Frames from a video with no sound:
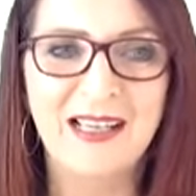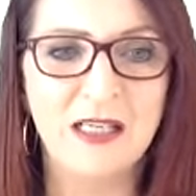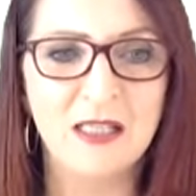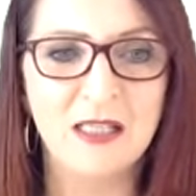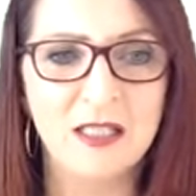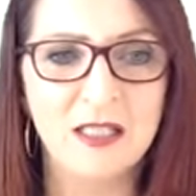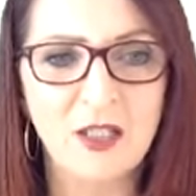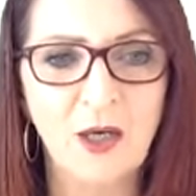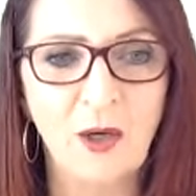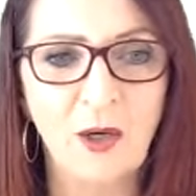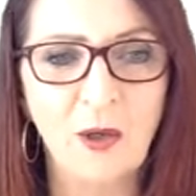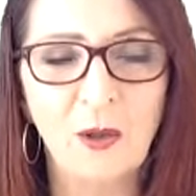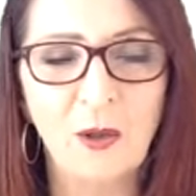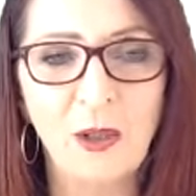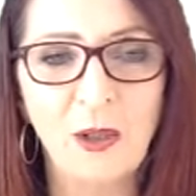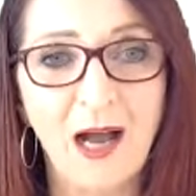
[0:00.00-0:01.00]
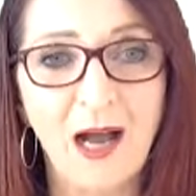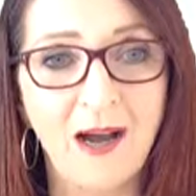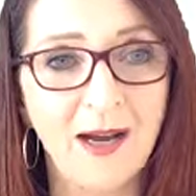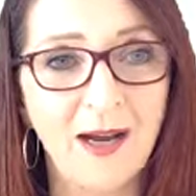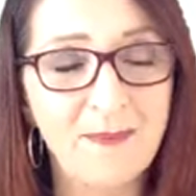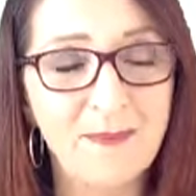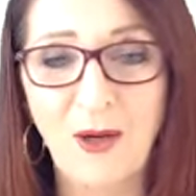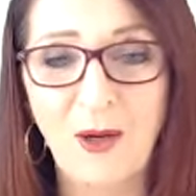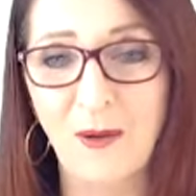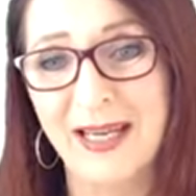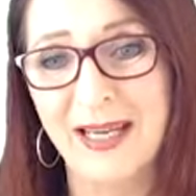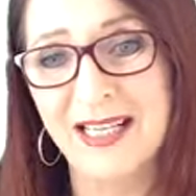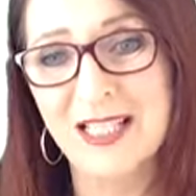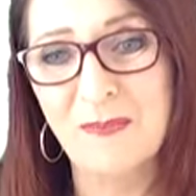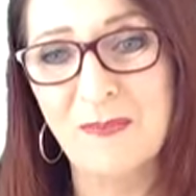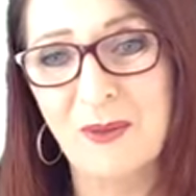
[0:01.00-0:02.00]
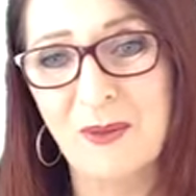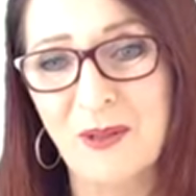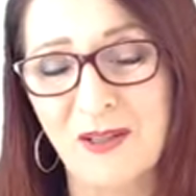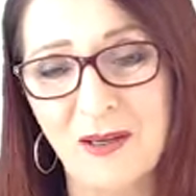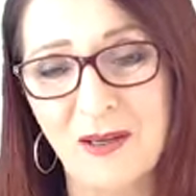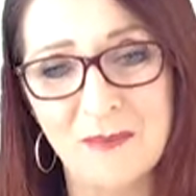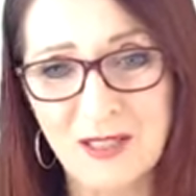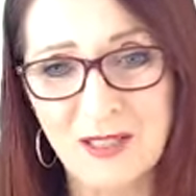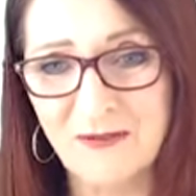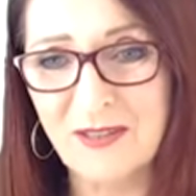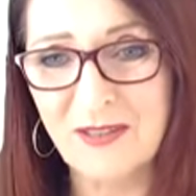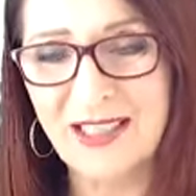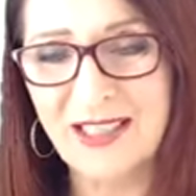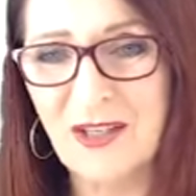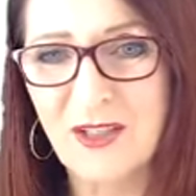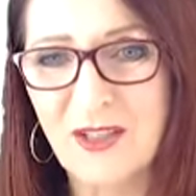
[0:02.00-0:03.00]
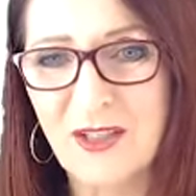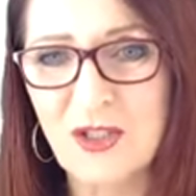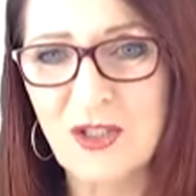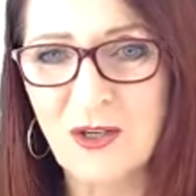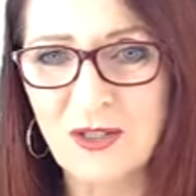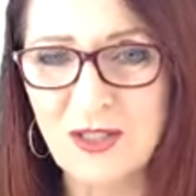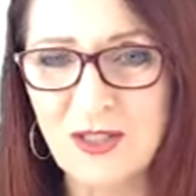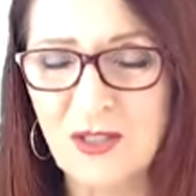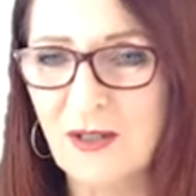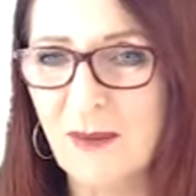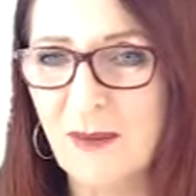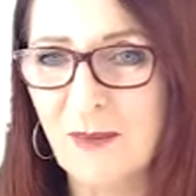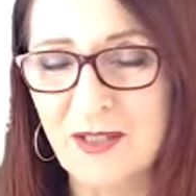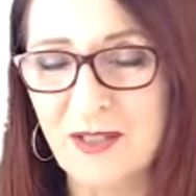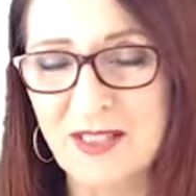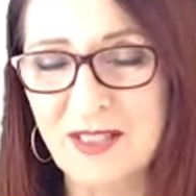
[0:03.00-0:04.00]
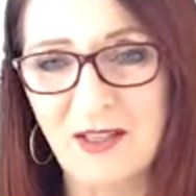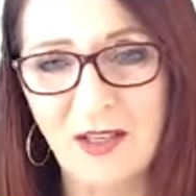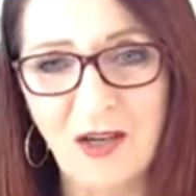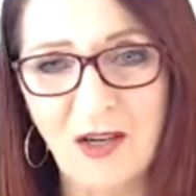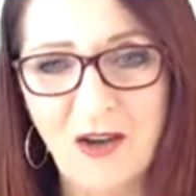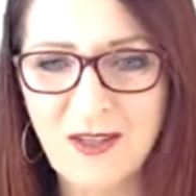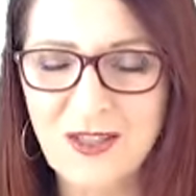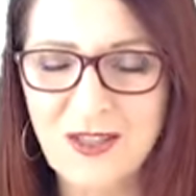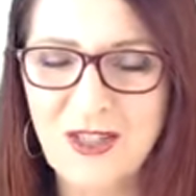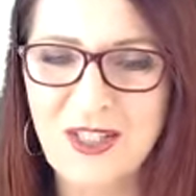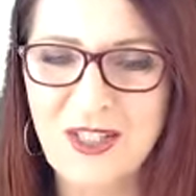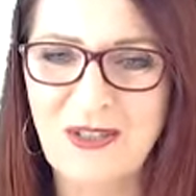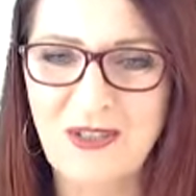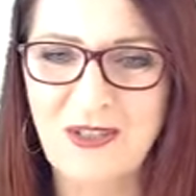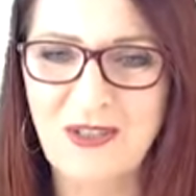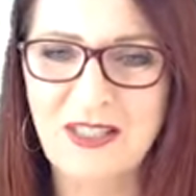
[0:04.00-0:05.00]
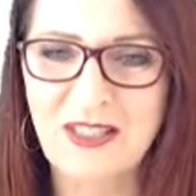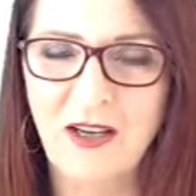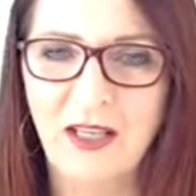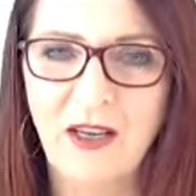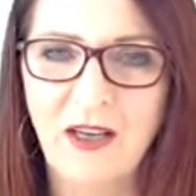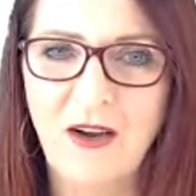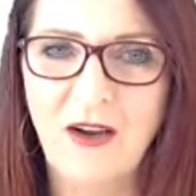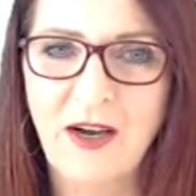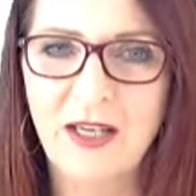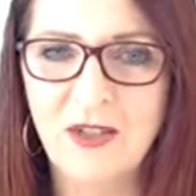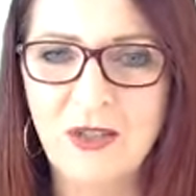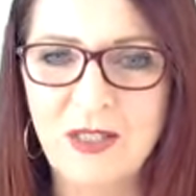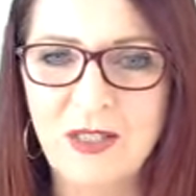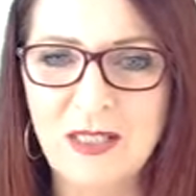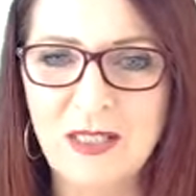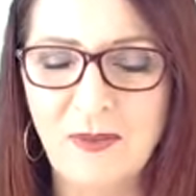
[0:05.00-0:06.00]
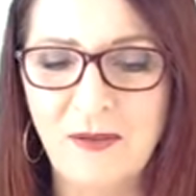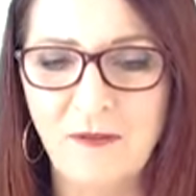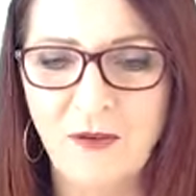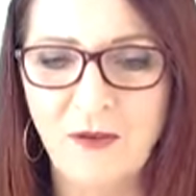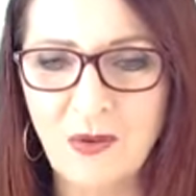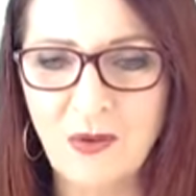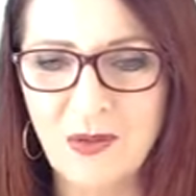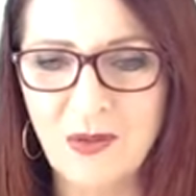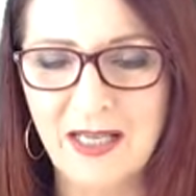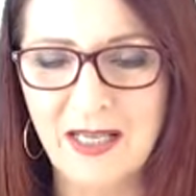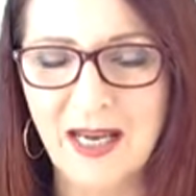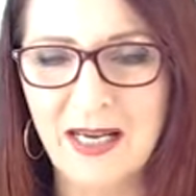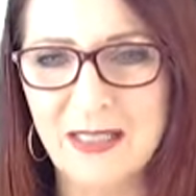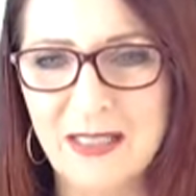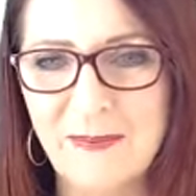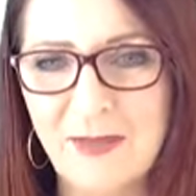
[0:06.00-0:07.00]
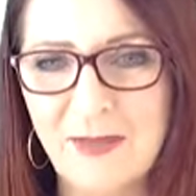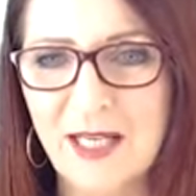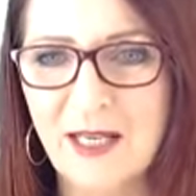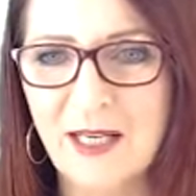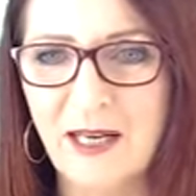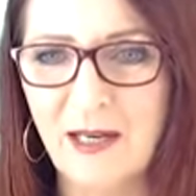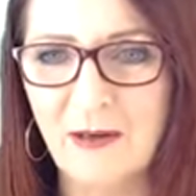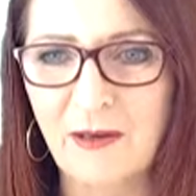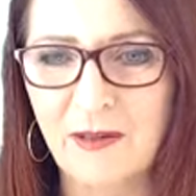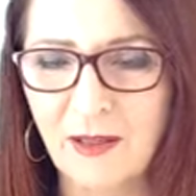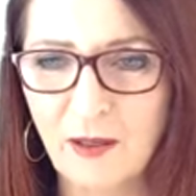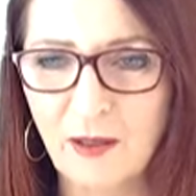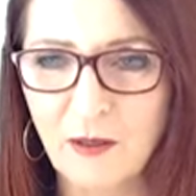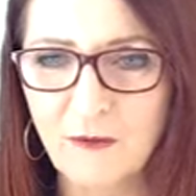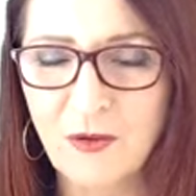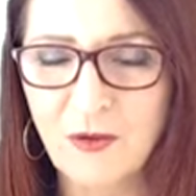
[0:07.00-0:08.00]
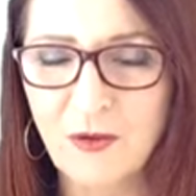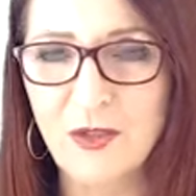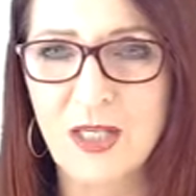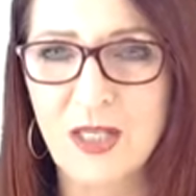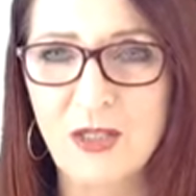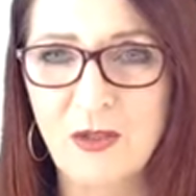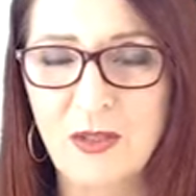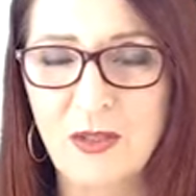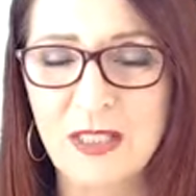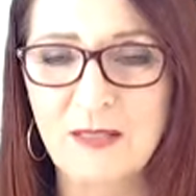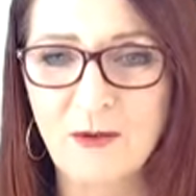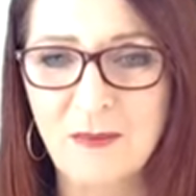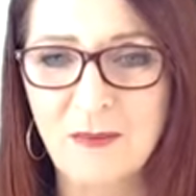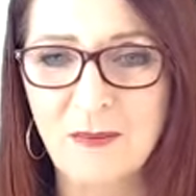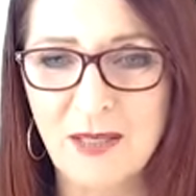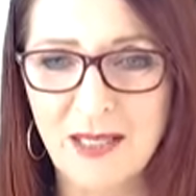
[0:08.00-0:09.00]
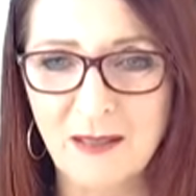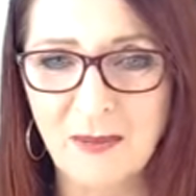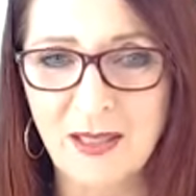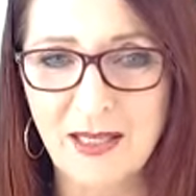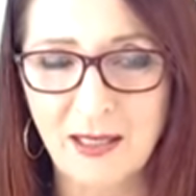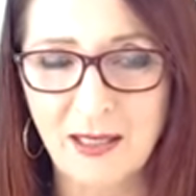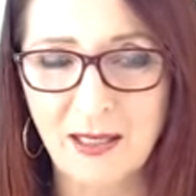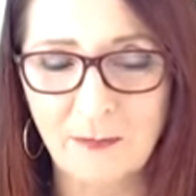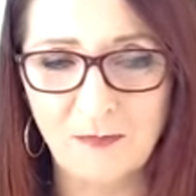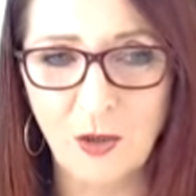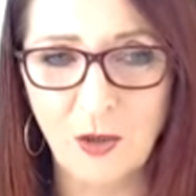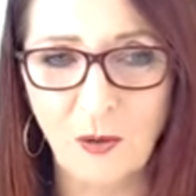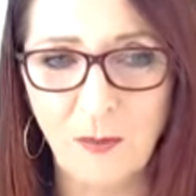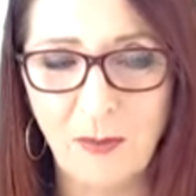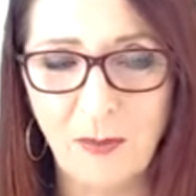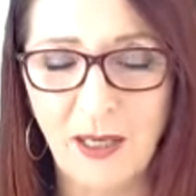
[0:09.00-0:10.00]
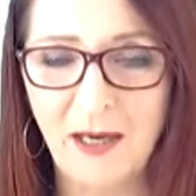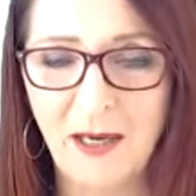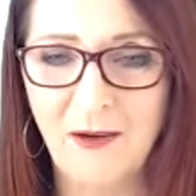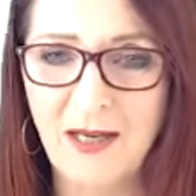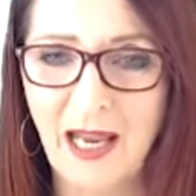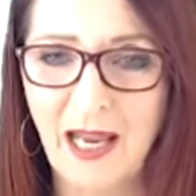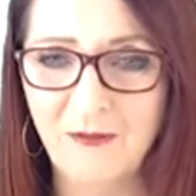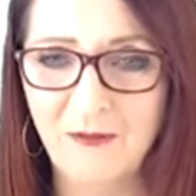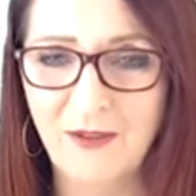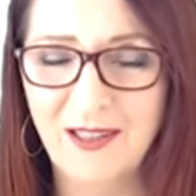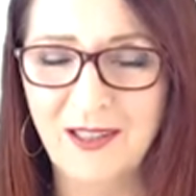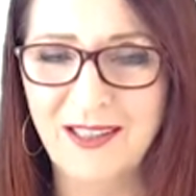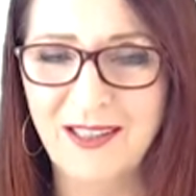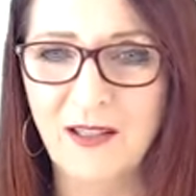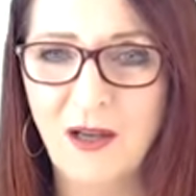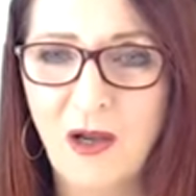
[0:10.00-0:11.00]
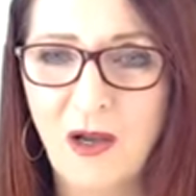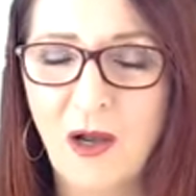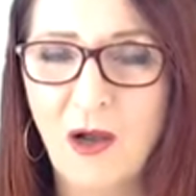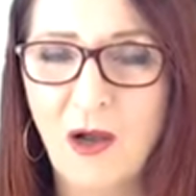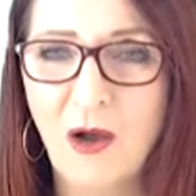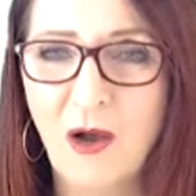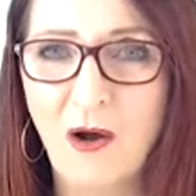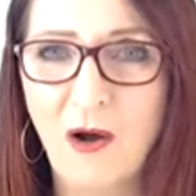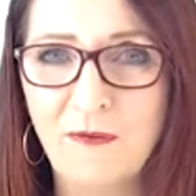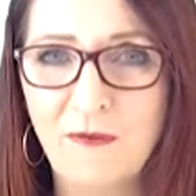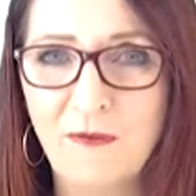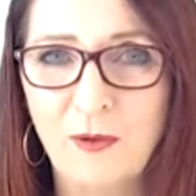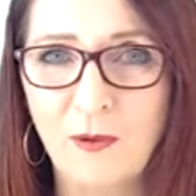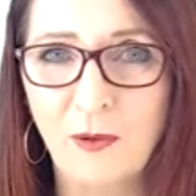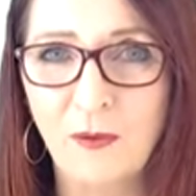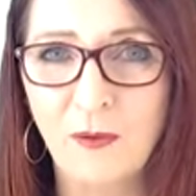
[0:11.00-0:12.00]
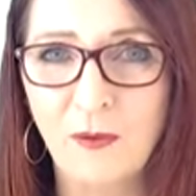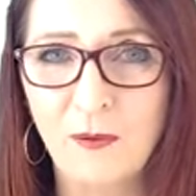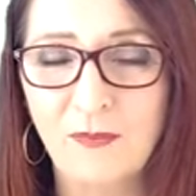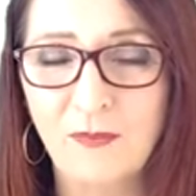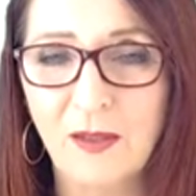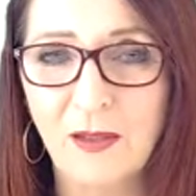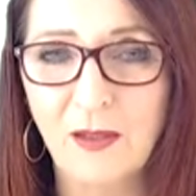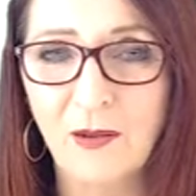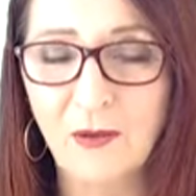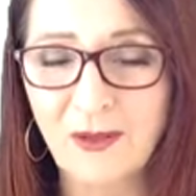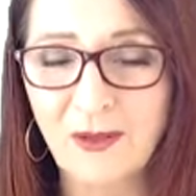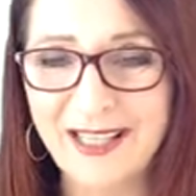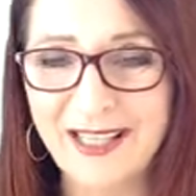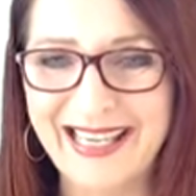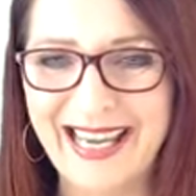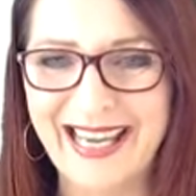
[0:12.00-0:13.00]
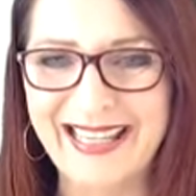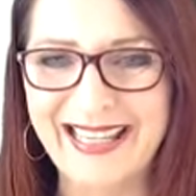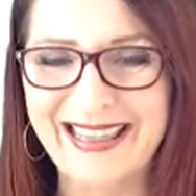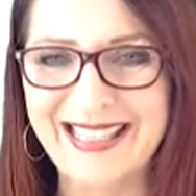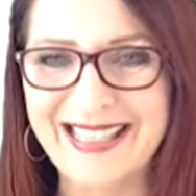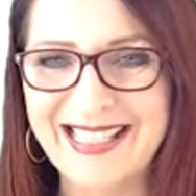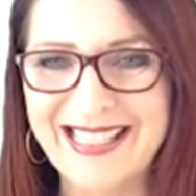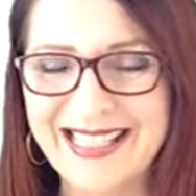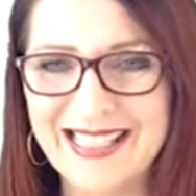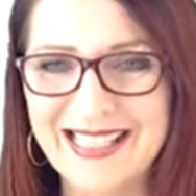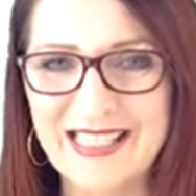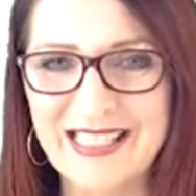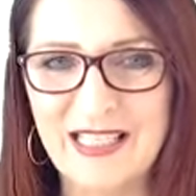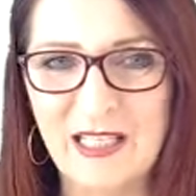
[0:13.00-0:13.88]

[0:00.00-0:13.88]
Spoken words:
So I'm no expert. I'm definitely not a doctor. I'm not a psychologist or a psychiatrist, but of course it has been an area of huge interest for me. And being, you know, a parent advocate of, you know, looking at these